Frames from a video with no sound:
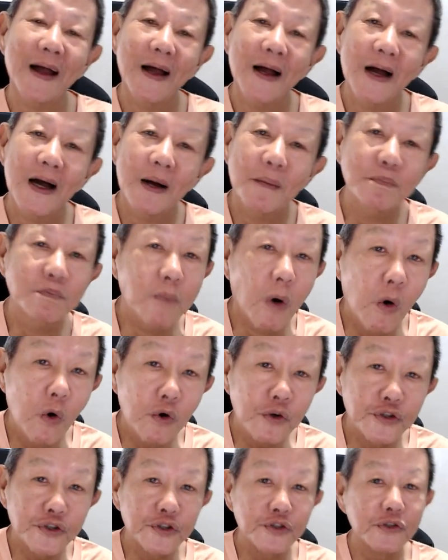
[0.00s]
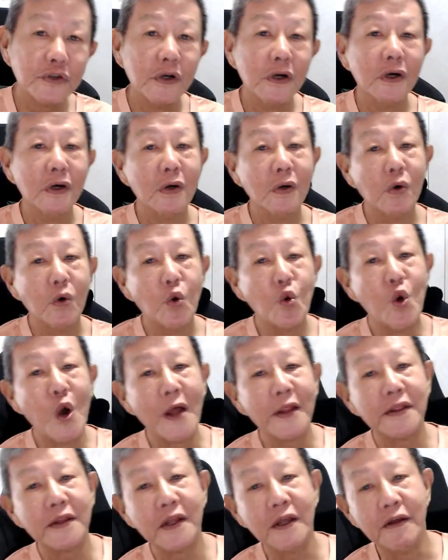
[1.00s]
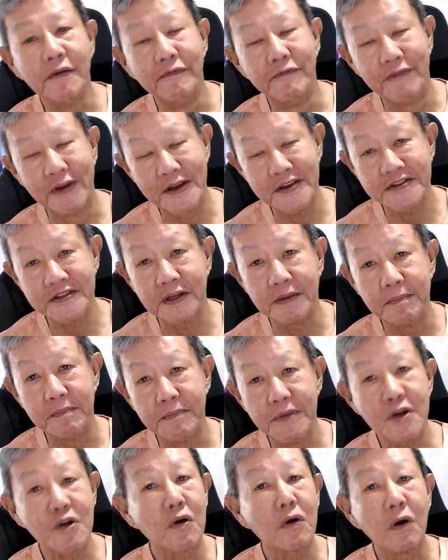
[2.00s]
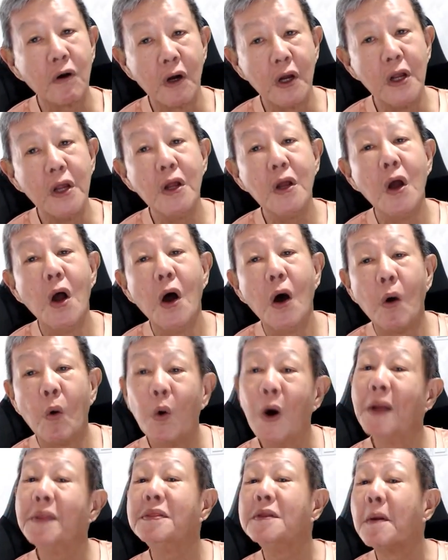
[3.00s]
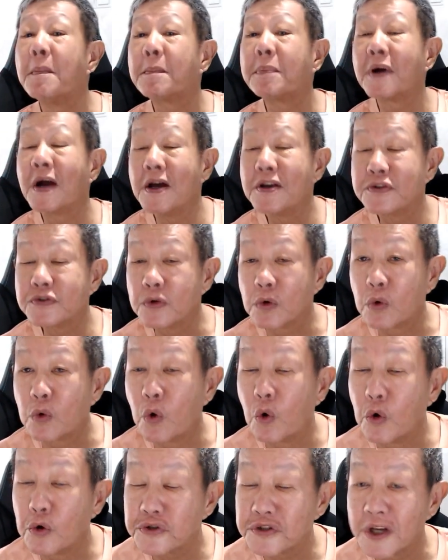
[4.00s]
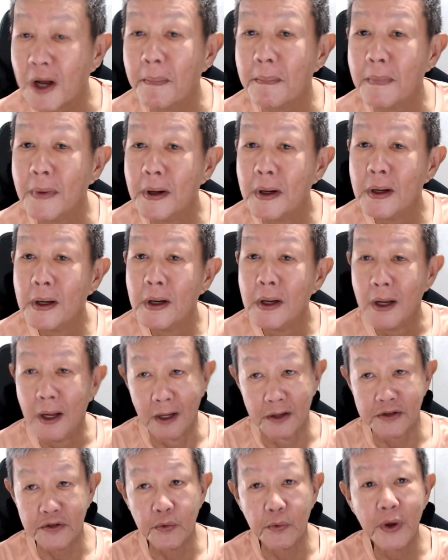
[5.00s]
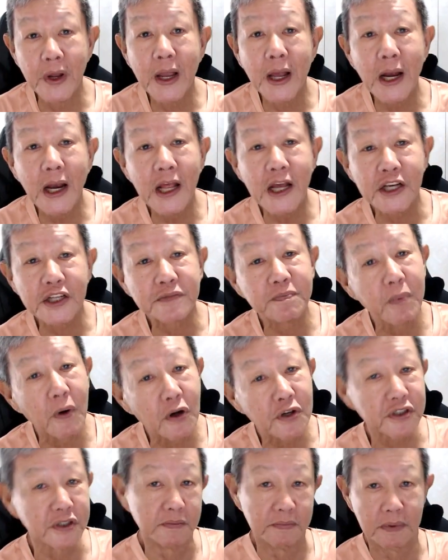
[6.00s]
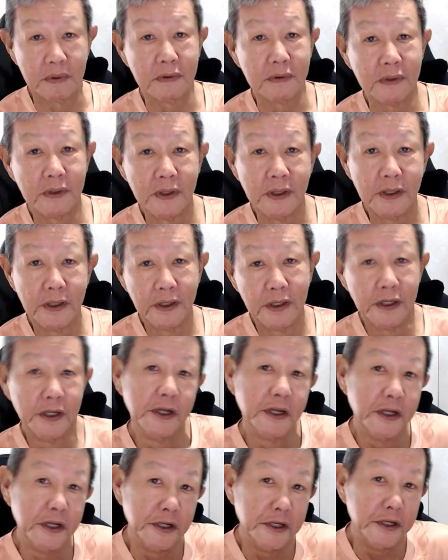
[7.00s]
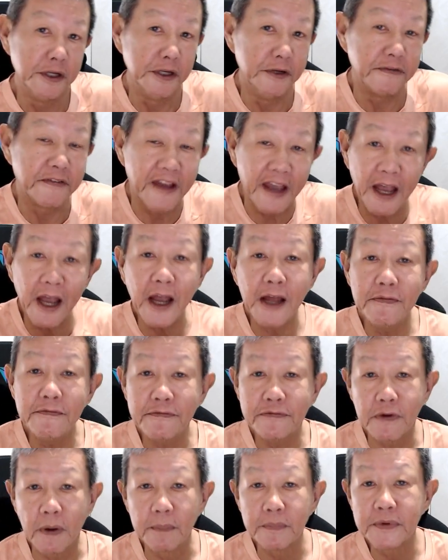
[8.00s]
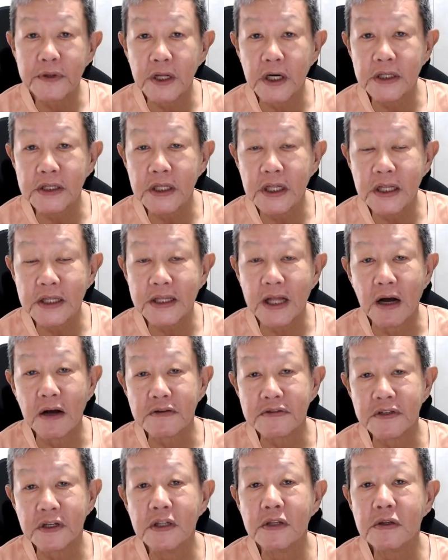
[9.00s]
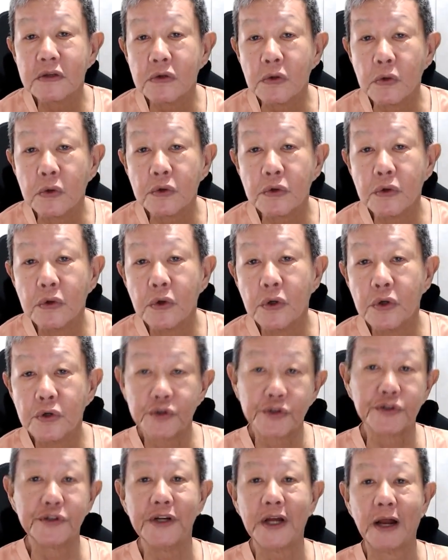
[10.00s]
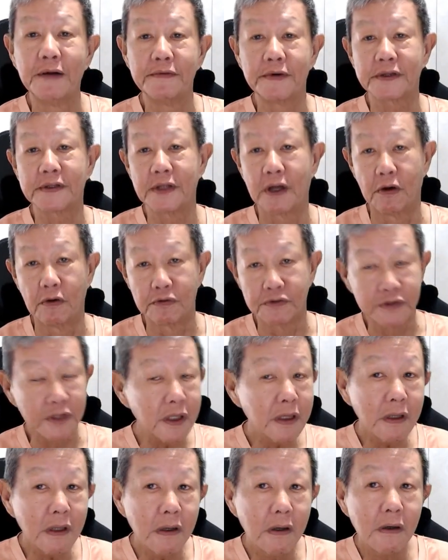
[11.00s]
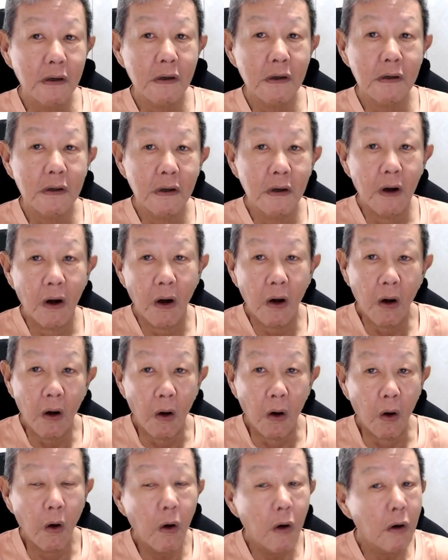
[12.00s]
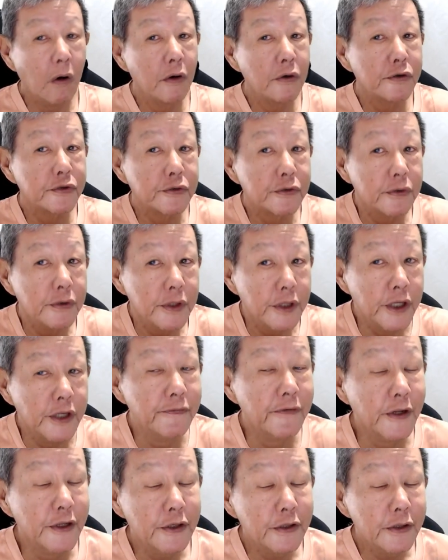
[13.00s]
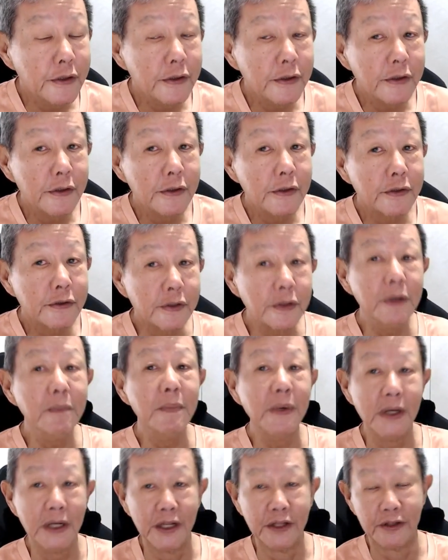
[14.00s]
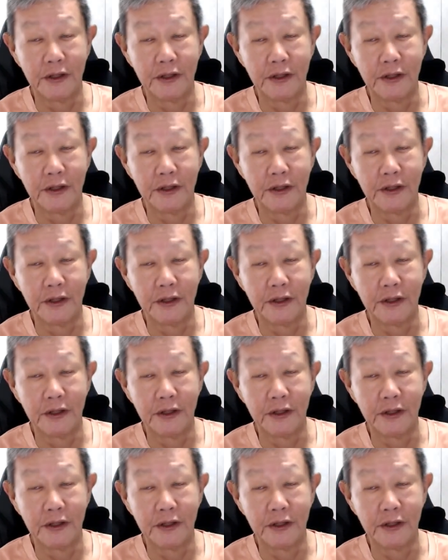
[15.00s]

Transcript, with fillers: Most who had invested in Bitcoin want the price to go up as quickly as possible. It can from 30,000 to 300,000 or even $3 million